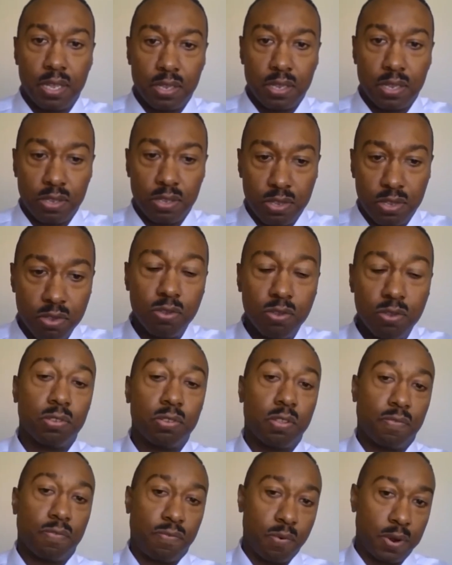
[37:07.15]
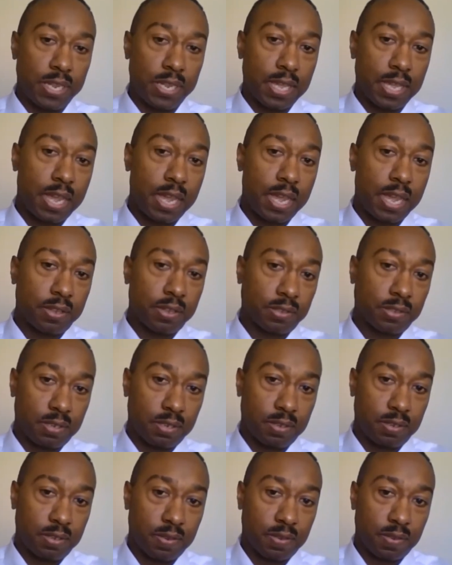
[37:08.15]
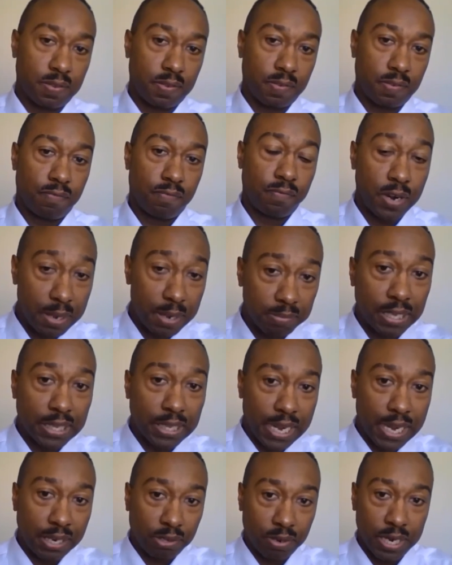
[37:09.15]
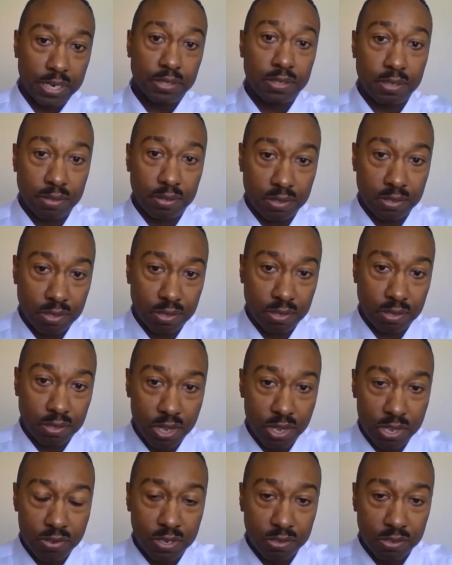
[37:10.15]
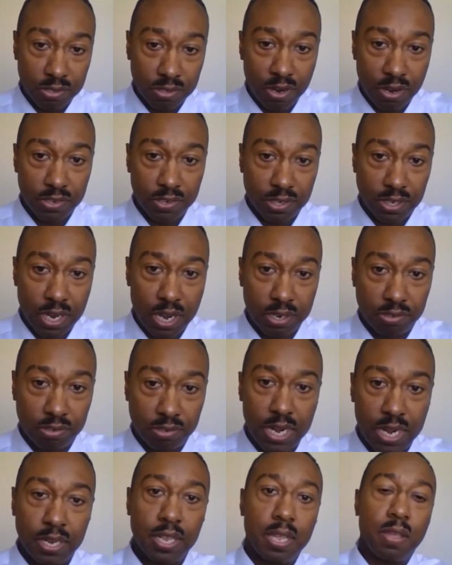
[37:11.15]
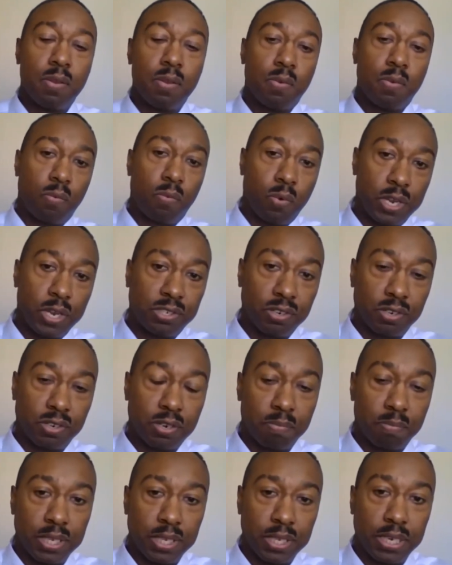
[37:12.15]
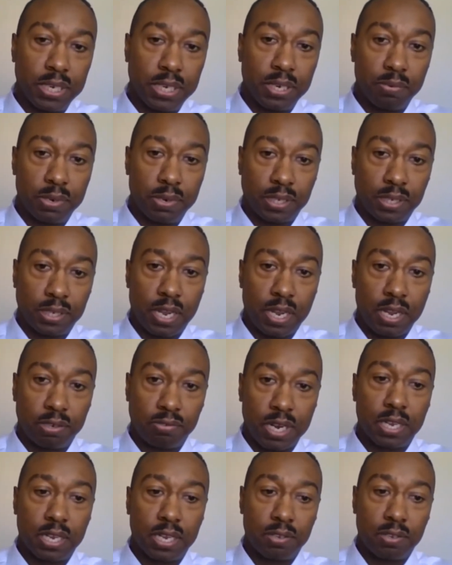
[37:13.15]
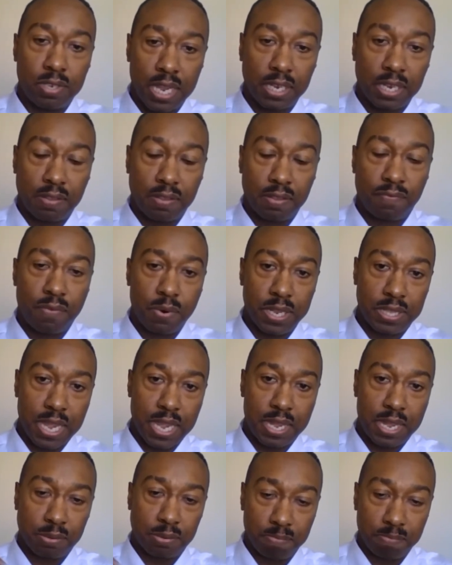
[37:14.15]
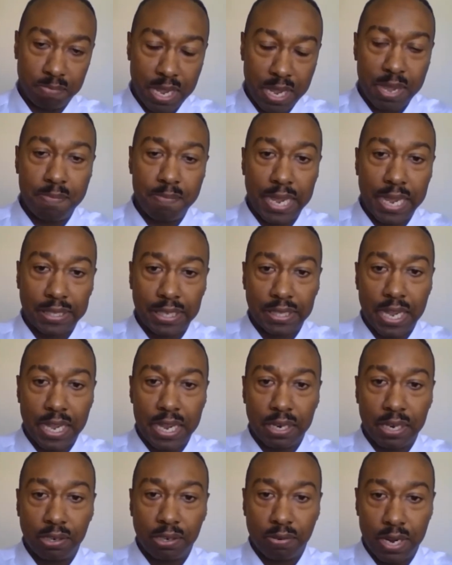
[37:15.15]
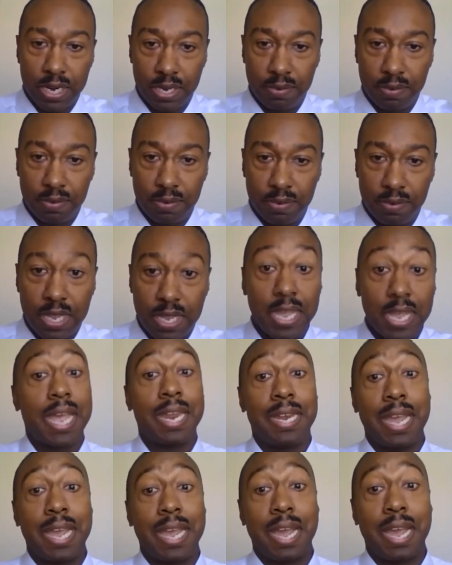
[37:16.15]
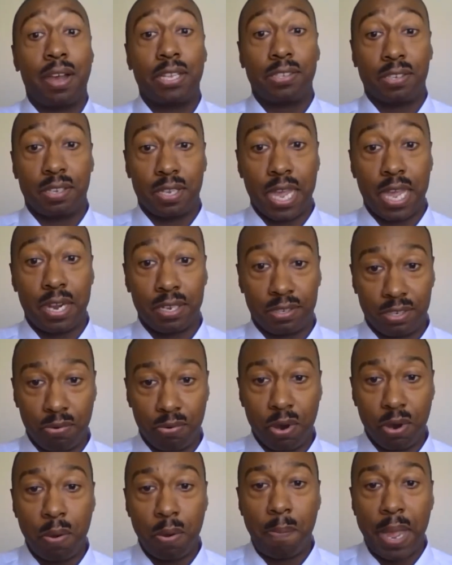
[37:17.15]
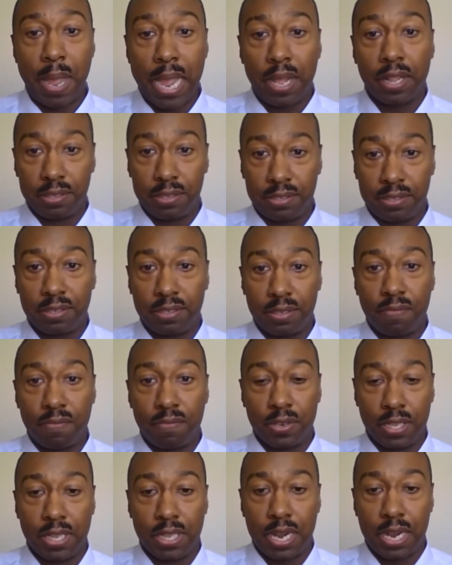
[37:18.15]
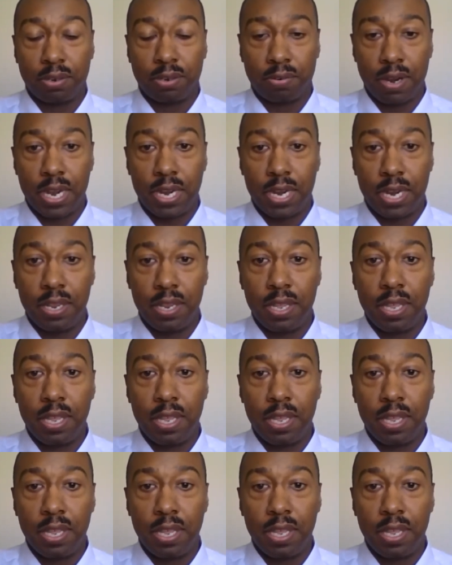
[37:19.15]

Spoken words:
You use the 40,000 from the line of credit so that you can service the contract. Once you're completed with the contract, you take the 40,000, pay back the line of credit, and now it's at a zero balance for the line of credit.